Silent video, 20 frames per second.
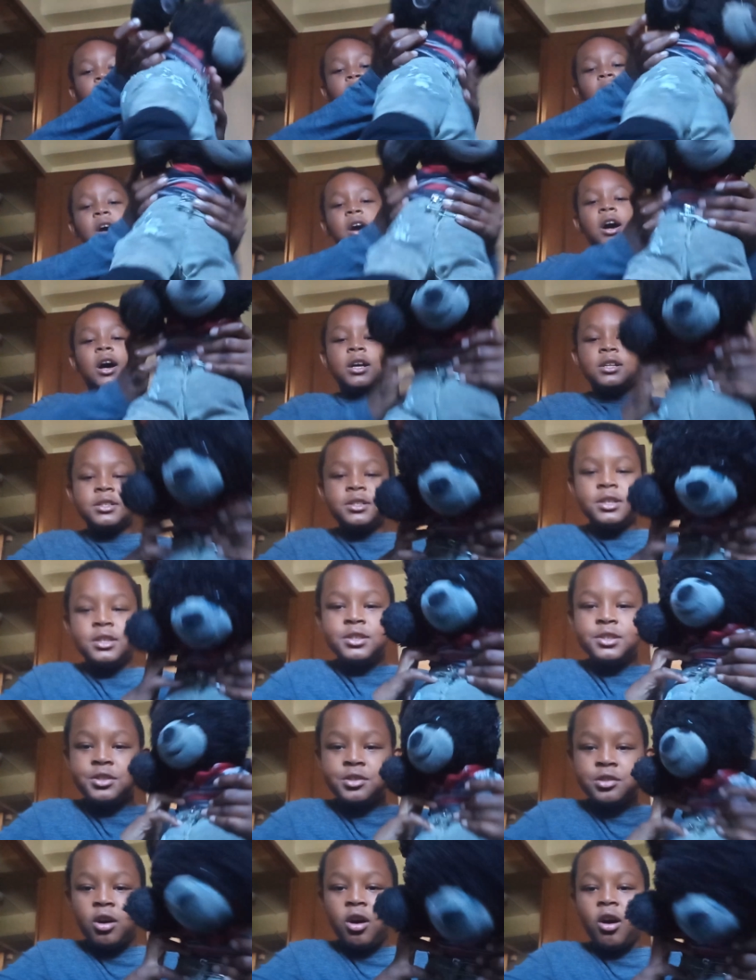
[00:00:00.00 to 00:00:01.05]
I gotta say
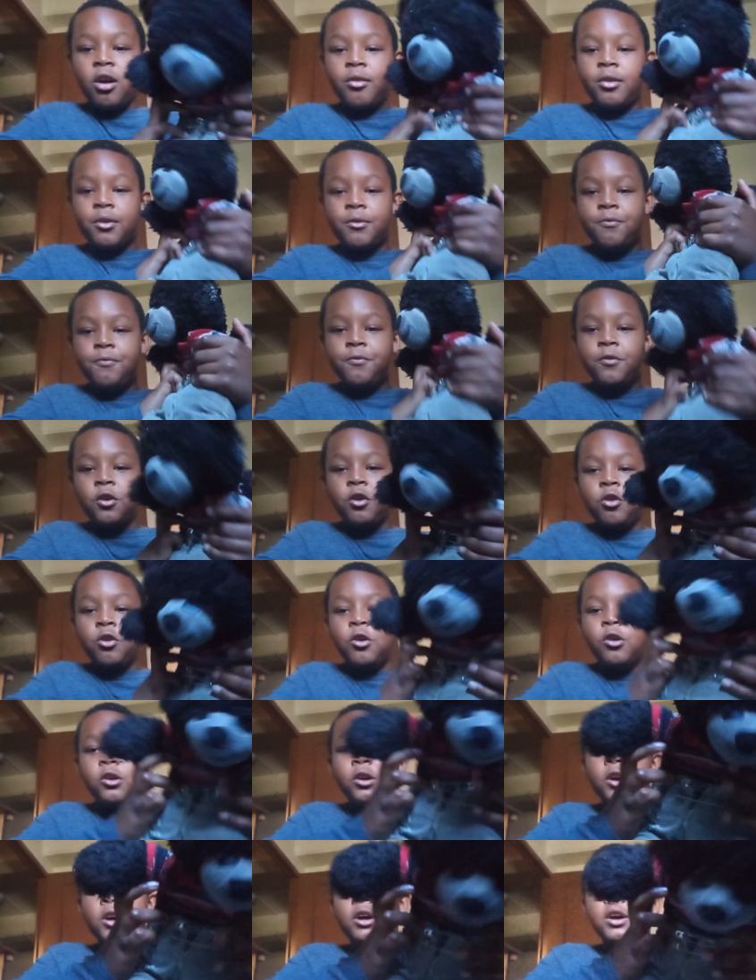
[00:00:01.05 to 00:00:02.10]
sorry,
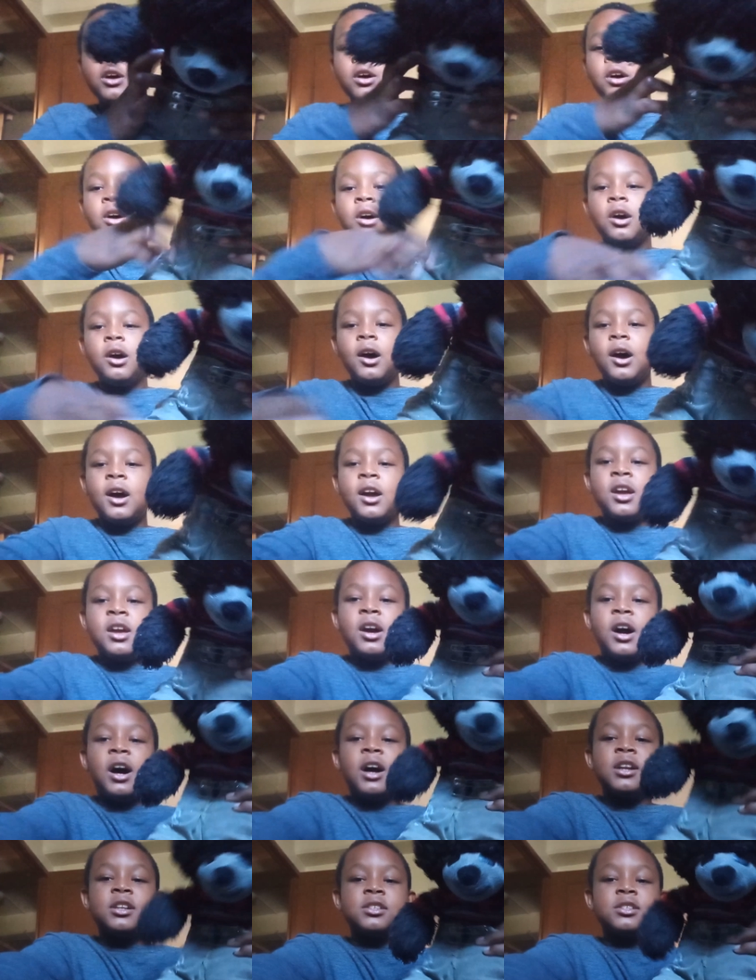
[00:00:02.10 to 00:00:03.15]
folk. I
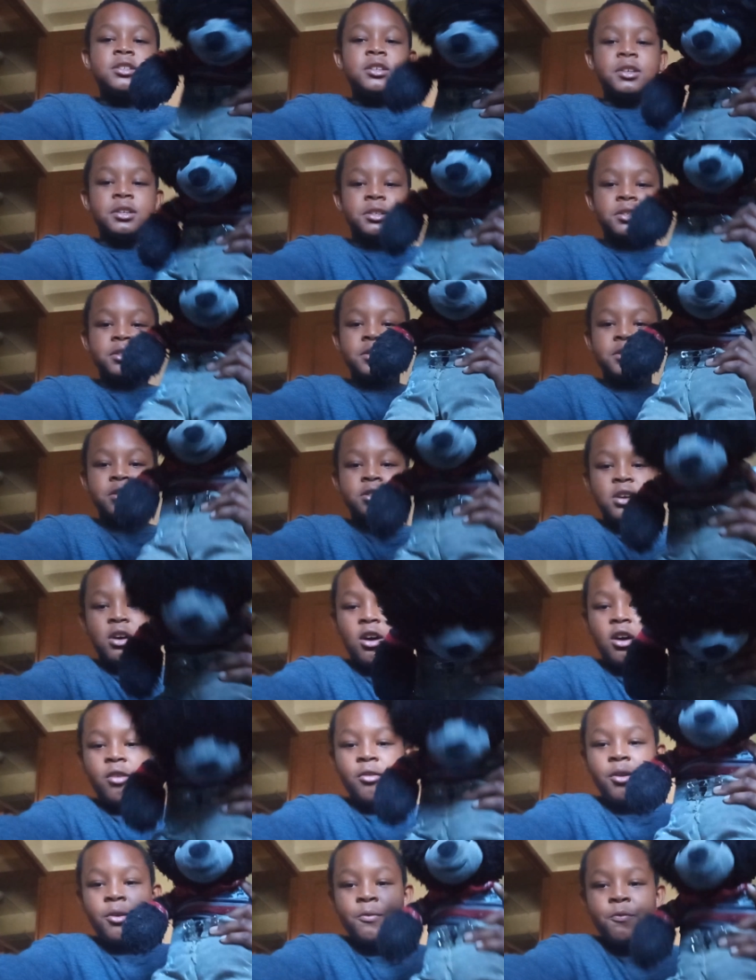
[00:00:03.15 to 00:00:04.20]
gotta say
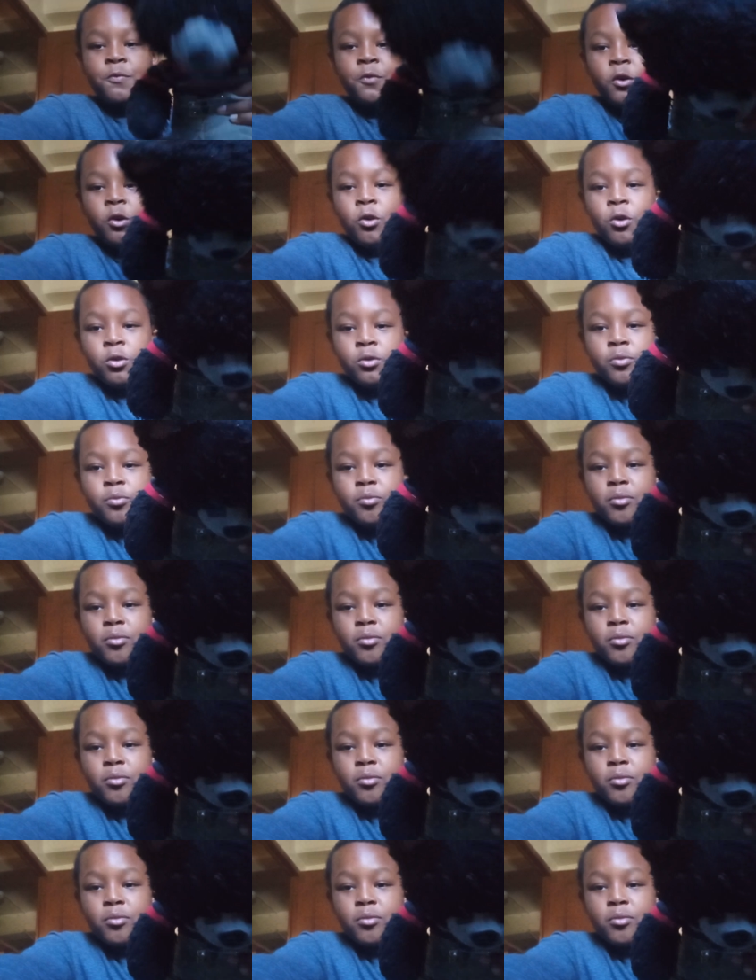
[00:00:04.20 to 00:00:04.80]
sorry, folk.